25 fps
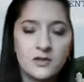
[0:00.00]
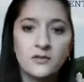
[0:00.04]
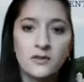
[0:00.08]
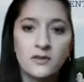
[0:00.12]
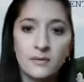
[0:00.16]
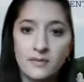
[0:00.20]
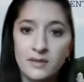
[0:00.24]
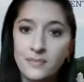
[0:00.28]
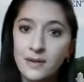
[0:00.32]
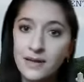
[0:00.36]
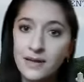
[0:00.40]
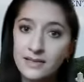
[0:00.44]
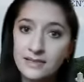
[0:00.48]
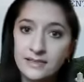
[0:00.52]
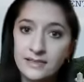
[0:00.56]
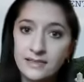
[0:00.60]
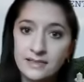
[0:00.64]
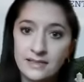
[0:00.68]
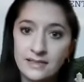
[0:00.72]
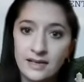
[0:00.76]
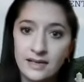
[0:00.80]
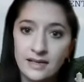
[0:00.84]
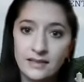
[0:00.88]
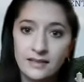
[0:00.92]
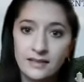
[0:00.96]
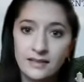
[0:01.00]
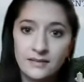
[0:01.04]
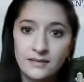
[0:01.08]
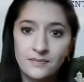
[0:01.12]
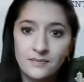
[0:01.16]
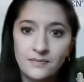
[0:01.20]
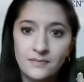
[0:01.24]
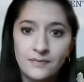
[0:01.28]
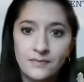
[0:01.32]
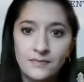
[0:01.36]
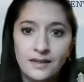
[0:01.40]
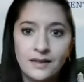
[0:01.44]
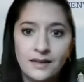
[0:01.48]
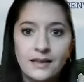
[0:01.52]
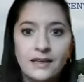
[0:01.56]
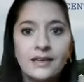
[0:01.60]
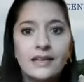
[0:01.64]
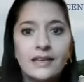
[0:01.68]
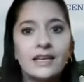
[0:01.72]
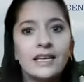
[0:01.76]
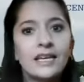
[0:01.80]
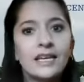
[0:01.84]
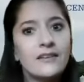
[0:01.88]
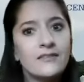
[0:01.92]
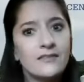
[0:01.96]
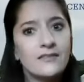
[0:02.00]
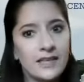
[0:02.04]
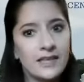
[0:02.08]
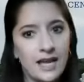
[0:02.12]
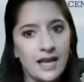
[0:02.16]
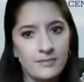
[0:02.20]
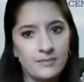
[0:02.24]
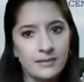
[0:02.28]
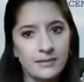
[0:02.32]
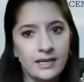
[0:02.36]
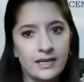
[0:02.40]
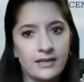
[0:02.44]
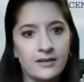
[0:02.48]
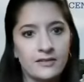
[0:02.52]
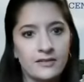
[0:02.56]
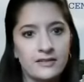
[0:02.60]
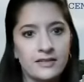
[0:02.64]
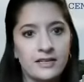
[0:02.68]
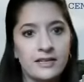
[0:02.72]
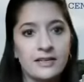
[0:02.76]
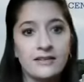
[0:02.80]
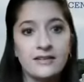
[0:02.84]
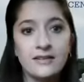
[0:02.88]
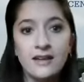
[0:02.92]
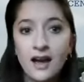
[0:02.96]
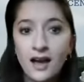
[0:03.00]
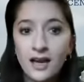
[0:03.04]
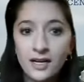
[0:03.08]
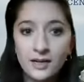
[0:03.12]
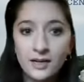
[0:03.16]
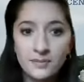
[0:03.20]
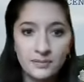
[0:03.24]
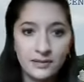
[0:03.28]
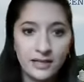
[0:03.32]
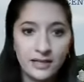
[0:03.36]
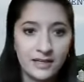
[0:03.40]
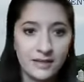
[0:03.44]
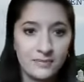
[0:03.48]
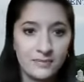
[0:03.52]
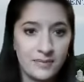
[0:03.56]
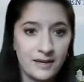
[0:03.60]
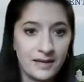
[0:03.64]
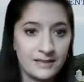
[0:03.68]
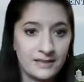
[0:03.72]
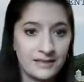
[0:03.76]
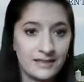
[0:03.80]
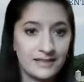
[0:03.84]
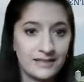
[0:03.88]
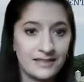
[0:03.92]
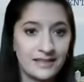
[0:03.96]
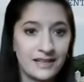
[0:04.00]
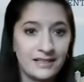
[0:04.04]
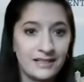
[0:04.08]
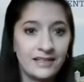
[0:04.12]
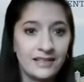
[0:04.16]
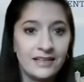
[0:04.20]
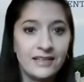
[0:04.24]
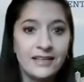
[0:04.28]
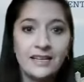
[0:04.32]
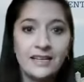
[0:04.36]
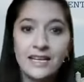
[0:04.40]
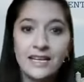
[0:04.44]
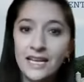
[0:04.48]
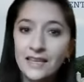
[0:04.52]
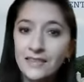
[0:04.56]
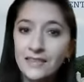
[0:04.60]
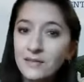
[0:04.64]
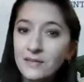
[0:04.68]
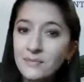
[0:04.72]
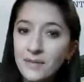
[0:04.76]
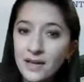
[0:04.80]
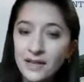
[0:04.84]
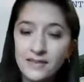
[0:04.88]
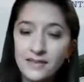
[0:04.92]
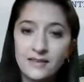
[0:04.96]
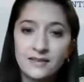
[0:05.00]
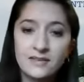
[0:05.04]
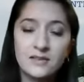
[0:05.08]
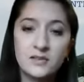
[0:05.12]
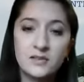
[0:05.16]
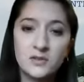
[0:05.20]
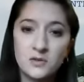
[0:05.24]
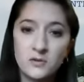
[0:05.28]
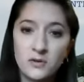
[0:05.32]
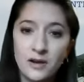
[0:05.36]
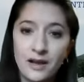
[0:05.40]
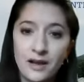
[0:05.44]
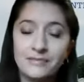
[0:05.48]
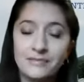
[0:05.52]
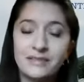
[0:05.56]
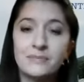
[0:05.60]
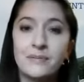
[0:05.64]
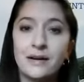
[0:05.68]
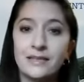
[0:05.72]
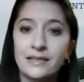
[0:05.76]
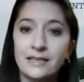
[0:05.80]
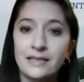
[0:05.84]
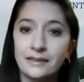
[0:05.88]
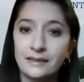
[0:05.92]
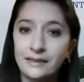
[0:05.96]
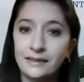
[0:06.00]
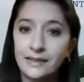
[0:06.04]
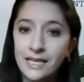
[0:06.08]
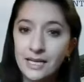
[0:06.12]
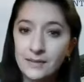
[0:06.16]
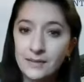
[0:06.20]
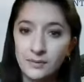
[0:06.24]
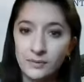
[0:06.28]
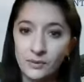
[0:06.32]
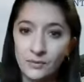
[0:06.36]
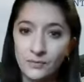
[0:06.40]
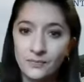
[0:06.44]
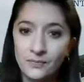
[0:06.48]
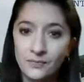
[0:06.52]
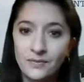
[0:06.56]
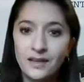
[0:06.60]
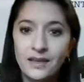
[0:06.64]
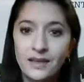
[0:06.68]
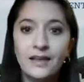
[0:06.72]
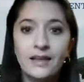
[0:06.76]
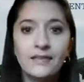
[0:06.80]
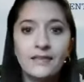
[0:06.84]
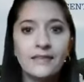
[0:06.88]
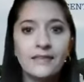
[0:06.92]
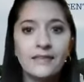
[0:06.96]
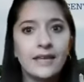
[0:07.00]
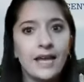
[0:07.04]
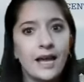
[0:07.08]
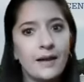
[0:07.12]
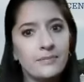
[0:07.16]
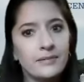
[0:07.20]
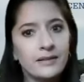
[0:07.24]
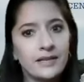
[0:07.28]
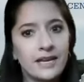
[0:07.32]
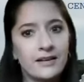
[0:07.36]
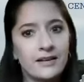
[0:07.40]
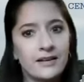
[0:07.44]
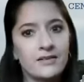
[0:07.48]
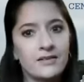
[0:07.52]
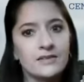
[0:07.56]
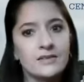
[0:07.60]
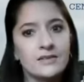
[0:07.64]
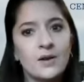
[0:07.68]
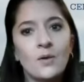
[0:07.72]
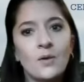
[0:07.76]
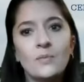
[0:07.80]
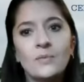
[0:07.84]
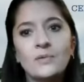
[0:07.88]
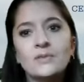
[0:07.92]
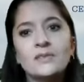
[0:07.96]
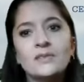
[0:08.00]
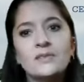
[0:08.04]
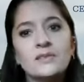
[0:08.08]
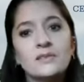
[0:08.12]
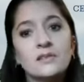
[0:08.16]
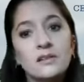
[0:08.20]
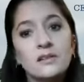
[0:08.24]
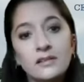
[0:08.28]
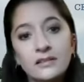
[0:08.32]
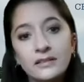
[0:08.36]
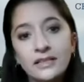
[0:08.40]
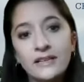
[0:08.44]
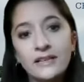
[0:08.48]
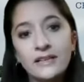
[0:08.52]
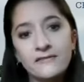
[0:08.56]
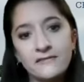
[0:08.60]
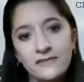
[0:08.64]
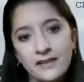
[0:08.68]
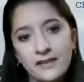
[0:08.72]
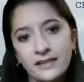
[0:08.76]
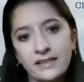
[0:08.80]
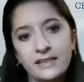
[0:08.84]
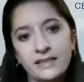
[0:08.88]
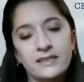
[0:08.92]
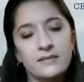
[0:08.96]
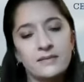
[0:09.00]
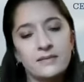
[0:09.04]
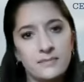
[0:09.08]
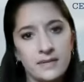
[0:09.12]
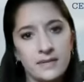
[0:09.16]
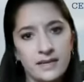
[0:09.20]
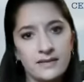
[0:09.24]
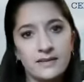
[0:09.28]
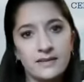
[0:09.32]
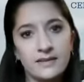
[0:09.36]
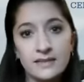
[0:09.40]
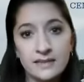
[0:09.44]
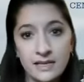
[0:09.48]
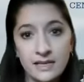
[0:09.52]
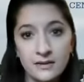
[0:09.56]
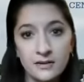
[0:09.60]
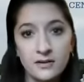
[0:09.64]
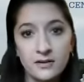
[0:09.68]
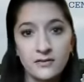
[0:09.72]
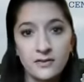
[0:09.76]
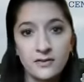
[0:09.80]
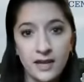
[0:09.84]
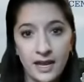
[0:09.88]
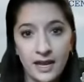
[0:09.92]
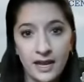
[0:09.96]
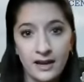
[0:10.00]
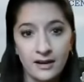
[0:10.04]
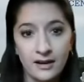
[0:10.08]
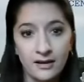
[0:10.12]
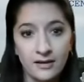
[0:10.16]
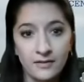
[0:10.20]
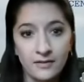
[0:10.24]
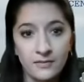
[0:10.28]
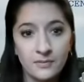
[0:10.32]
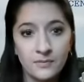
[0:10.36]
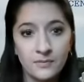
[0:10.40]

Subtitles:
from the pesticide? If the applicator did not apply the pesticide in the method described by the label, the applicator is almost certainly failing to meet the standard of care.